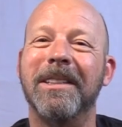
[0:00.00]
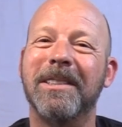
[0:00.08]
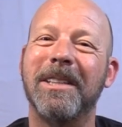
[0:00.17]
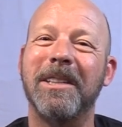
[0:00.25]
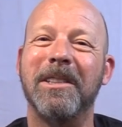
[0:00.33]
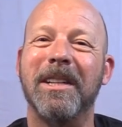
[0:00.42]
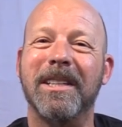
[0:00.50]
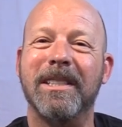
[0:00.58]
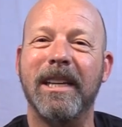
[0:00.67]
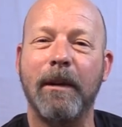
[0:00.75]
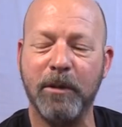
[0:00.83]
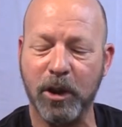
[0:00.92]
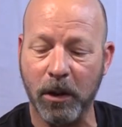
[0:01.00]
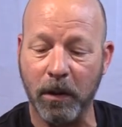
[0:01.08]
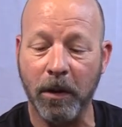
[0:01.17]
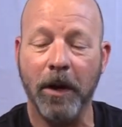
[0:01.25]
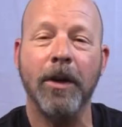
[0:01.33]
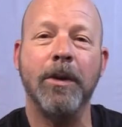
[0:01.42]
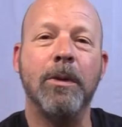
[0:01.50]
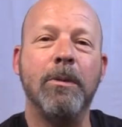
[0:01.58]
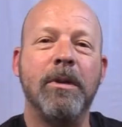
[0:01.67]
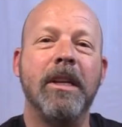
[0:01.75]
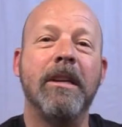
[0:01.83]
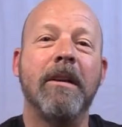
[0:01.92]
It's such an exceptional,
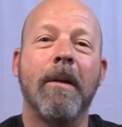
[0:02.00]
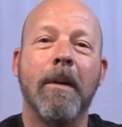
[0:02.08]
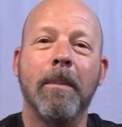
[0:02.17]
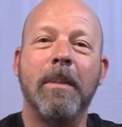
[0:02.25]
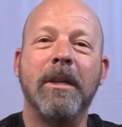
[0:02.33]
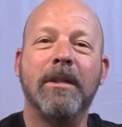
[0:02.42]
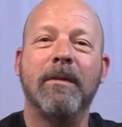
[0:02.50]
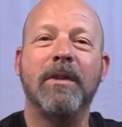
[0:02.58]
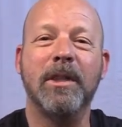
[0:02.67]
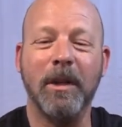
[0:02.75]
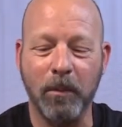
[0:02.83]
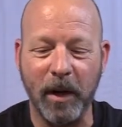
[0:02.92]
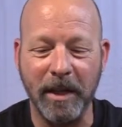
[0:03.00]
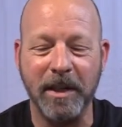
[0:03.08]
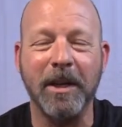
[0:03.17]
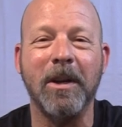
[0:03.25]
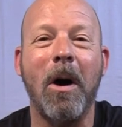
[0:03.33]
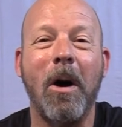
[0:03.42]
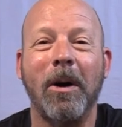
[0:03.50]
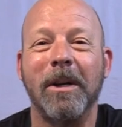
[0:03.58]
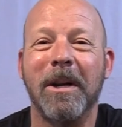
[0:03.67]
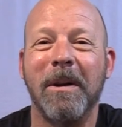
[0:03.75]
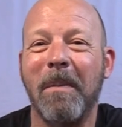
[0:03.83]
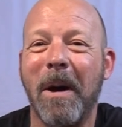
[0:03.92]
unique piece of sim racing
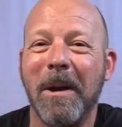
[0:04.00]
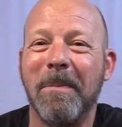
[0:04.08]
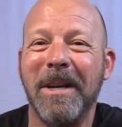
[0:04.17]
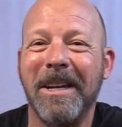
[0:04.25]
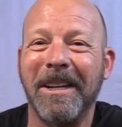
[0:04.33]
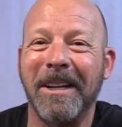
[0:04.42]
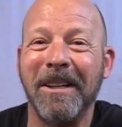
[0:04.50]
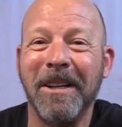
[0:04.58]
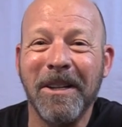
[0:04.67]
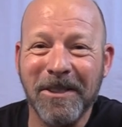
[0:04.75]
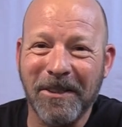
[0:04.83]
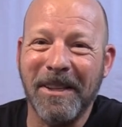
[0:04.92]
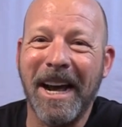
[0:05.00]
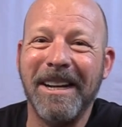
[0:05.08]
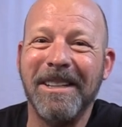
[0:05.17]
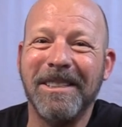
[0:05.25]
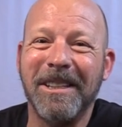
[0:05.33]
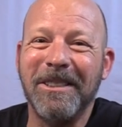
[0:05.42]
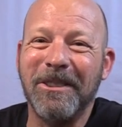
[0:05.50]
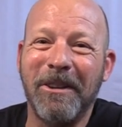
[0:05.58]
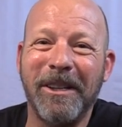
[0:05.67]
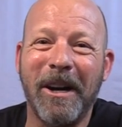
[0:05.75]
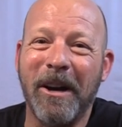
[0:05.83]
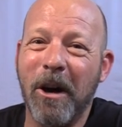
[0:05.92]
art, in my opinion. So that is going to do
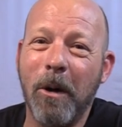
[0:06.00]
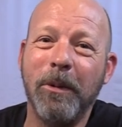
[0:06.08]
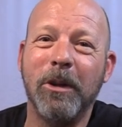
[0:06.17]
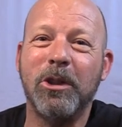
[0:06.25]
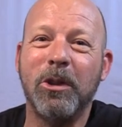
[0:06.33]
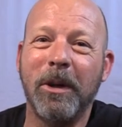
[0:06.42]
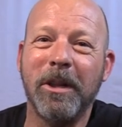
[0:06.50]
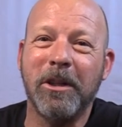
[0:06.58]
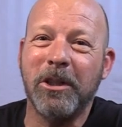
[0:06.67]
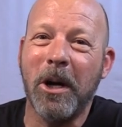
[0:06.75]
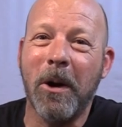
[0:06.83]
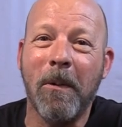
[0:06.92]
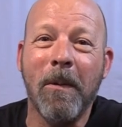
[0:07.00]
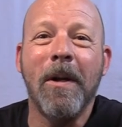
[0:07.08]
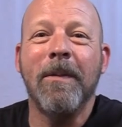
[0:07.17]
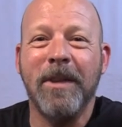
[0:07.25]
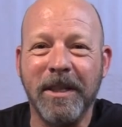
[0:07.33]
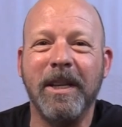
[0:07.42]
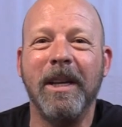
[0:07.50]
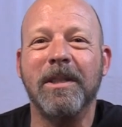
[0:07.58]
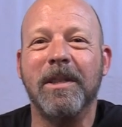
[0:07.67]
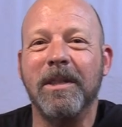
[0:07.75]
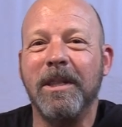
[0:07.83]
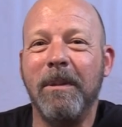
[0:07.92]
it. I hope you enjoyed the show. This
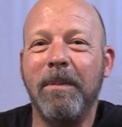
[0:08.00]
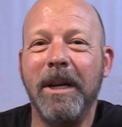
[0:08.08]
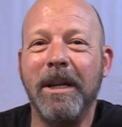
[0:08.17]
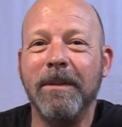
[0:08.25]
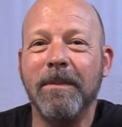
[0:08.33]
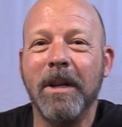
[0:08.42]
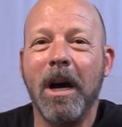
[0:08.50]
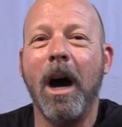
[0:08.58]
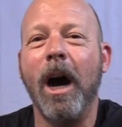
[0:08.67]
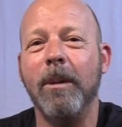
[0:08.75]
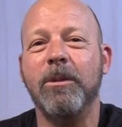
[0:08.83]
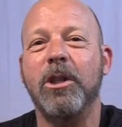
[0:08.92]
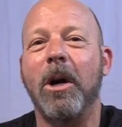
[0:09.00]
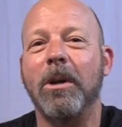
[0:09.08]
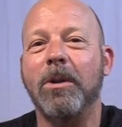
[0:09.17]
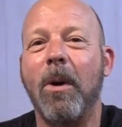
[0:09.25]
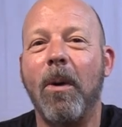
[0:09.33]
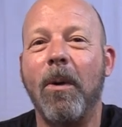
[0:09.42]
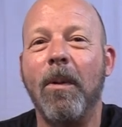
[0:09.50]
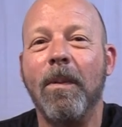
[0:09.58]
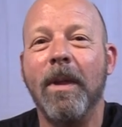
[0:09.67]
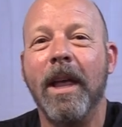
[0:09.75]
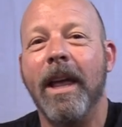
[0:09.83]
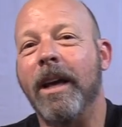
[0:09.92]
is The Sim Pit. I'm Sean Cole,
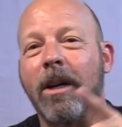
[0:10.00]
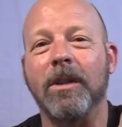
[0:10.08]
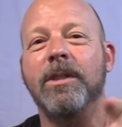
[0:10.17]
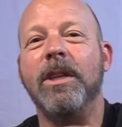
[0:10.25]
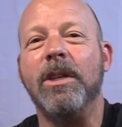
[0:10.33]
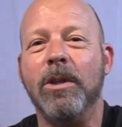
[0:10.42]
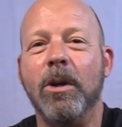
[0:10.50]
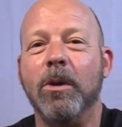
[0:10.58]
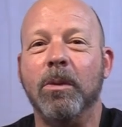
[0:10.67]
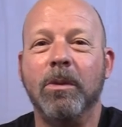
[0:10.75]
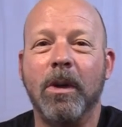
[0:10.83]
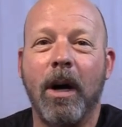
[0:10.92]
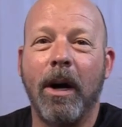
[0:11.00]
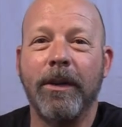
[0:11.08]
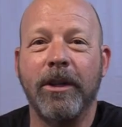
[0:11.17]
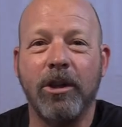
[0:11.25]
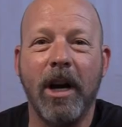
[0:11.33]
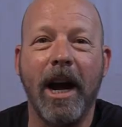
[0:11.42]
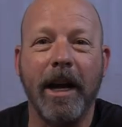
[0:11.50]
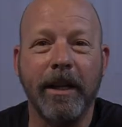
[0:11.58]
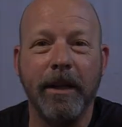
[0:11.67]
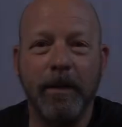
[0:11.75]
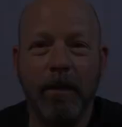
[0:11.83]
and I'll see you on the track.